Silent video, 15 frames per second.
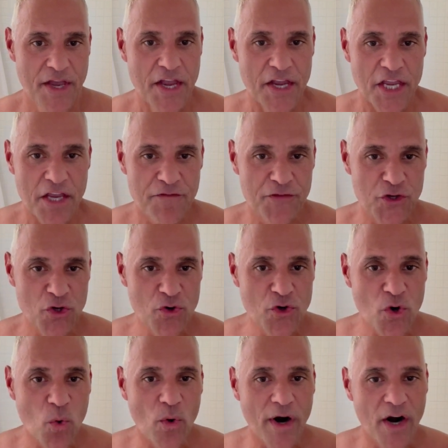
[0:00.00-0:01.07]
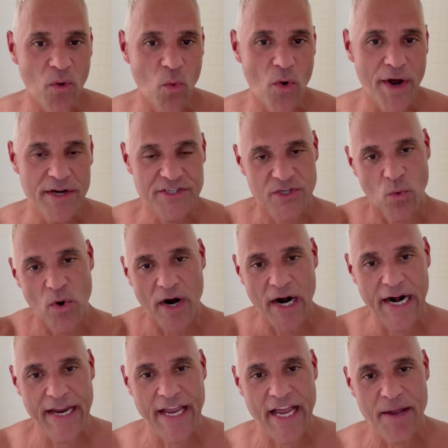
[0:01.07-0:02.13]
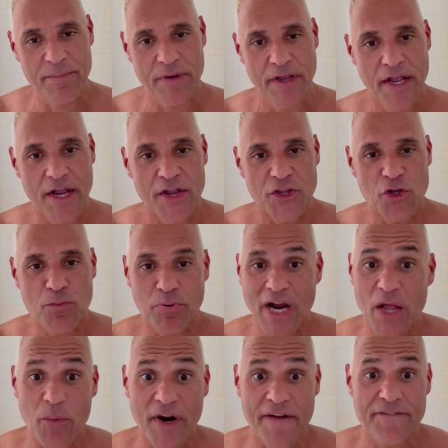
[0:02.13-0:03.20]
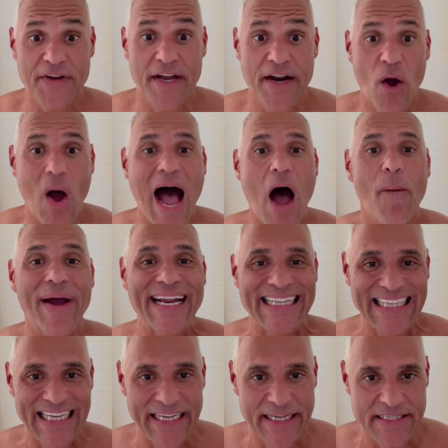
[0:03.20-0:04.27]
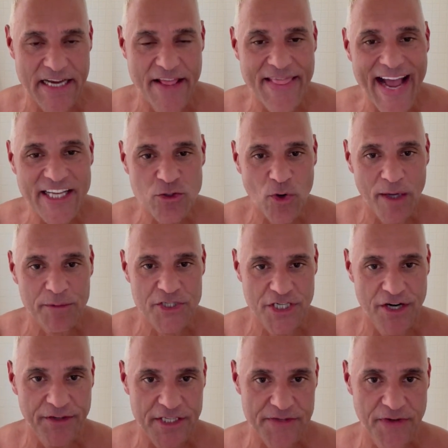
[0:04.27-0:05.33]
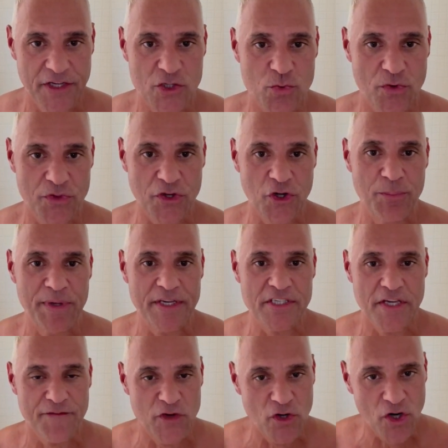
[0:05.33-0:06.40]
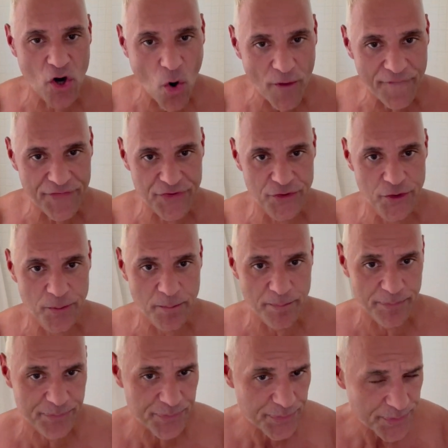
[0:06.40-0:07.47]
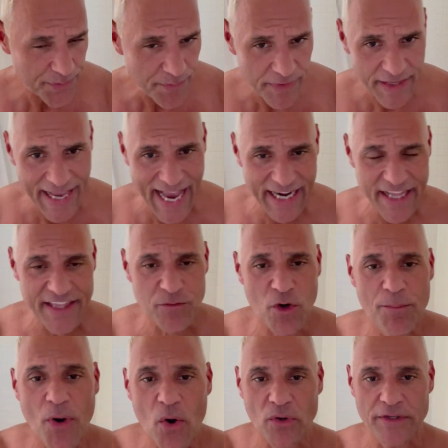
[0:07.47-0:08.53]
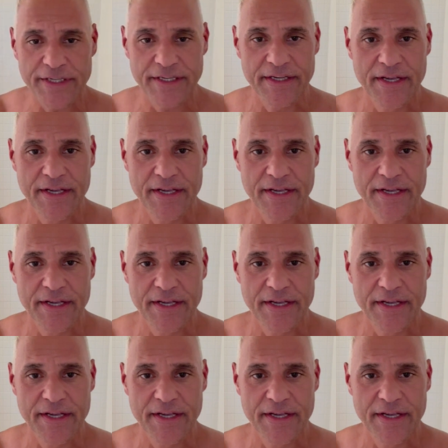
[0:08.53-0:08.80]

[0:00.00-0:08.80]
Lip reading: If you knew where I was to where I am, you probably want to find out how I did it. And that's why I'm sharing these videos with you, because if you're going through anything remotely